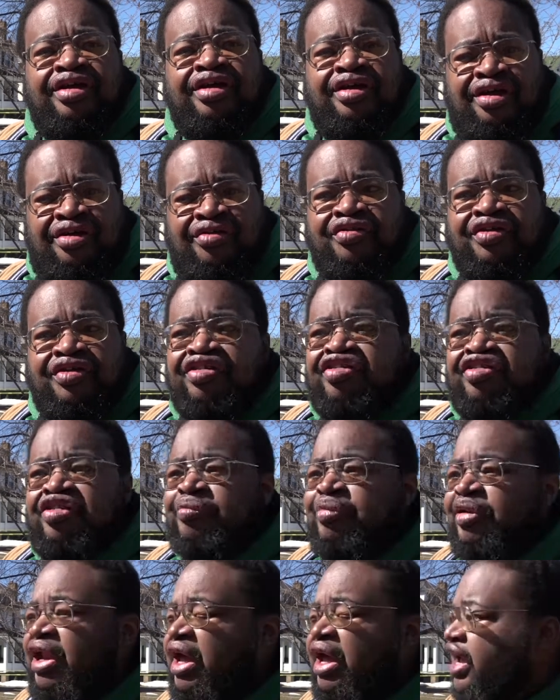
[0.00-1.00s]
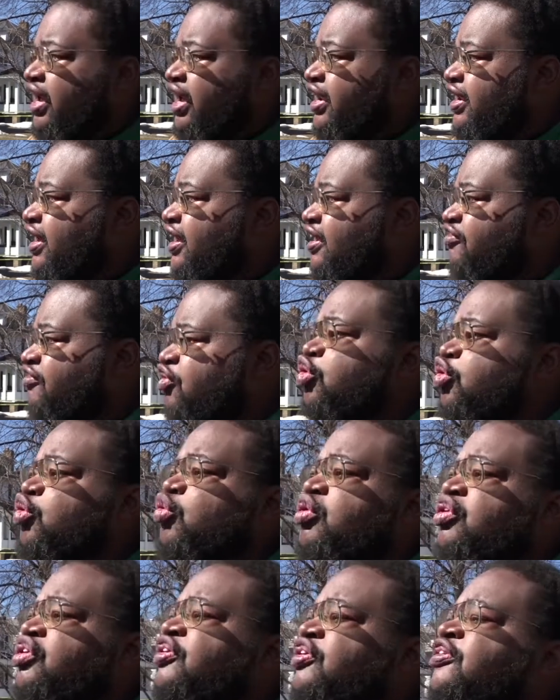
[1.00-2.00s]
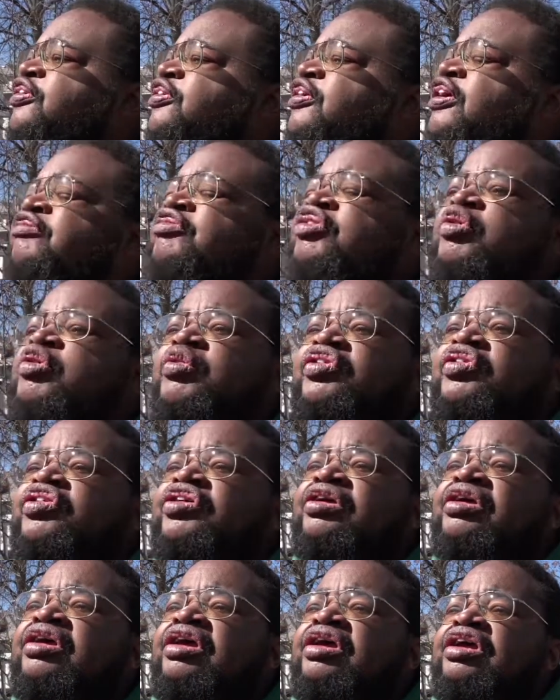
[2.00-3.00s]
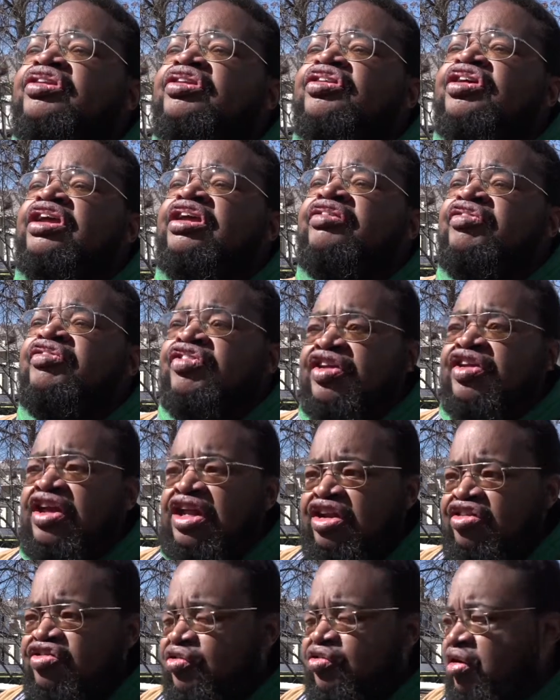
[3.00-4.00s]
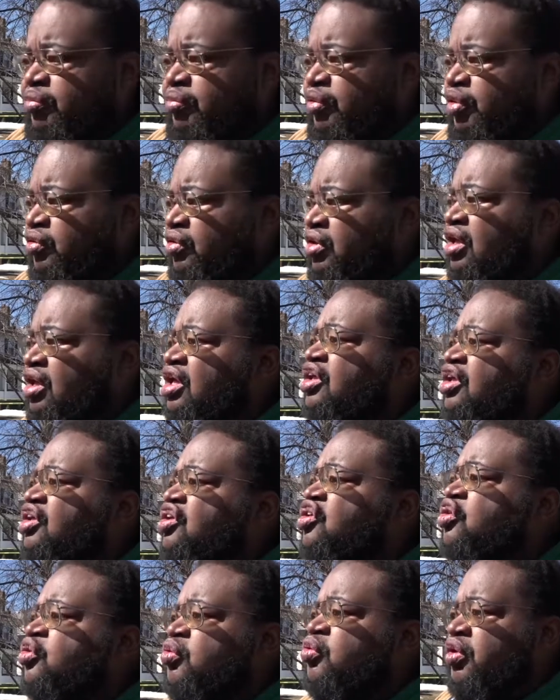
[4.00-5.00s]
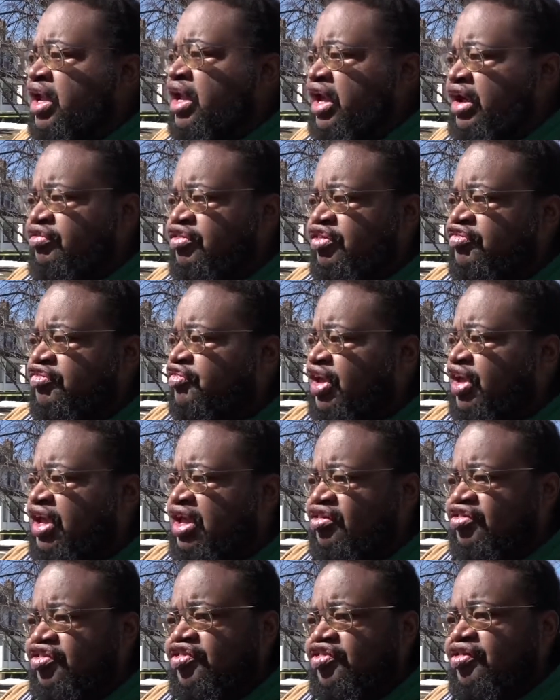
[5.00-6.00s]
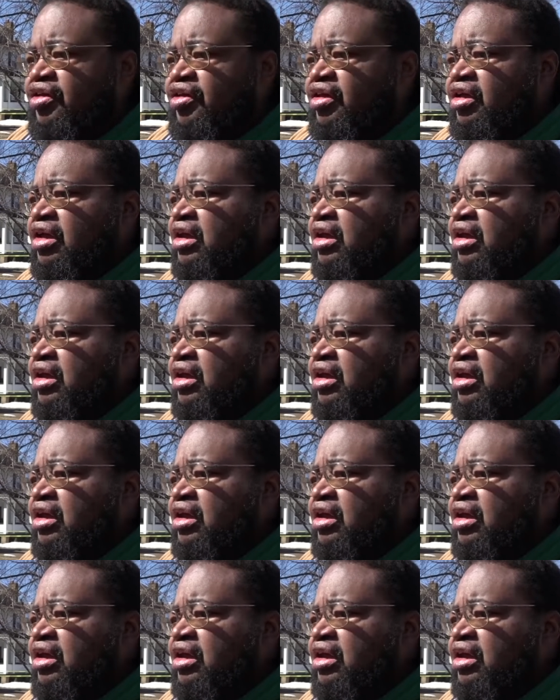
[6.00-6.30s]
You know, it's implied that if you were to give us any trouble, you would have to face